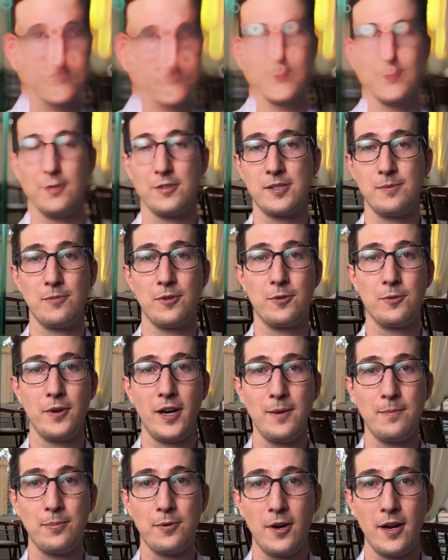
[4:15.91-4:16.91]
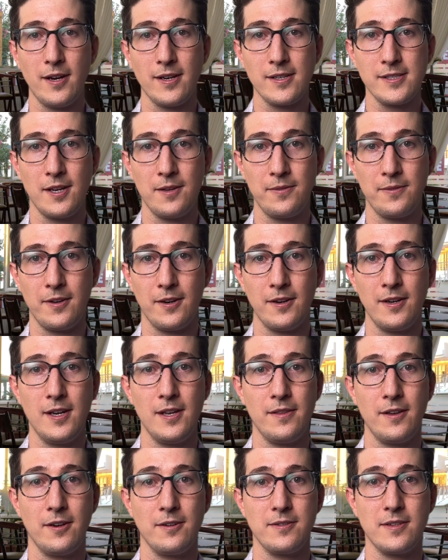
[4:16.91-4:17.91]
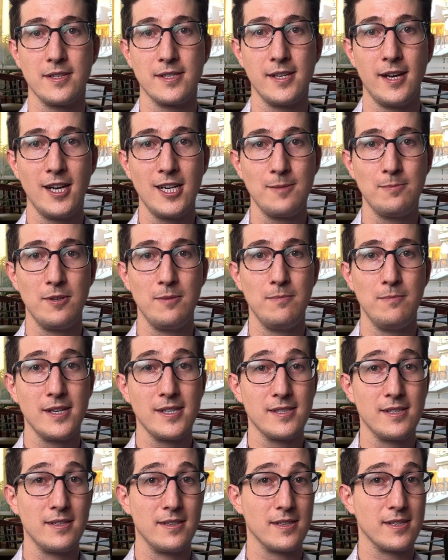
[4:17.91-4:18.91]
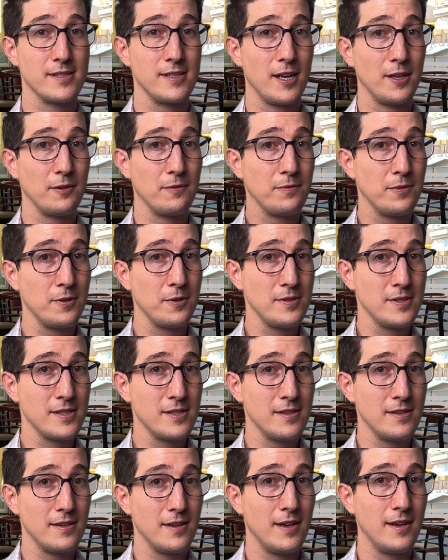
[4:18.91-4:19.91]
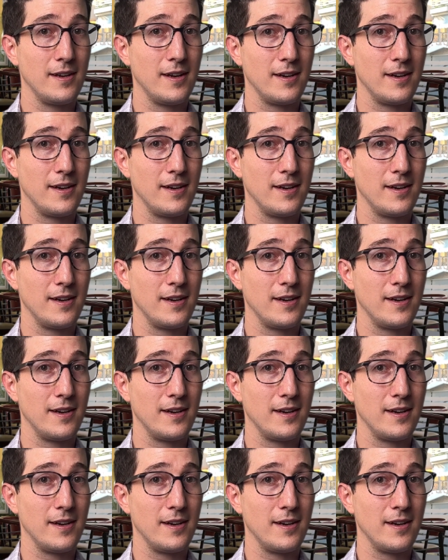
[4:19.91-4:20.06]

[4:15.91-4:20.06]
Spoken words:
There are some great products out there that are designed to be mixed into solid foods,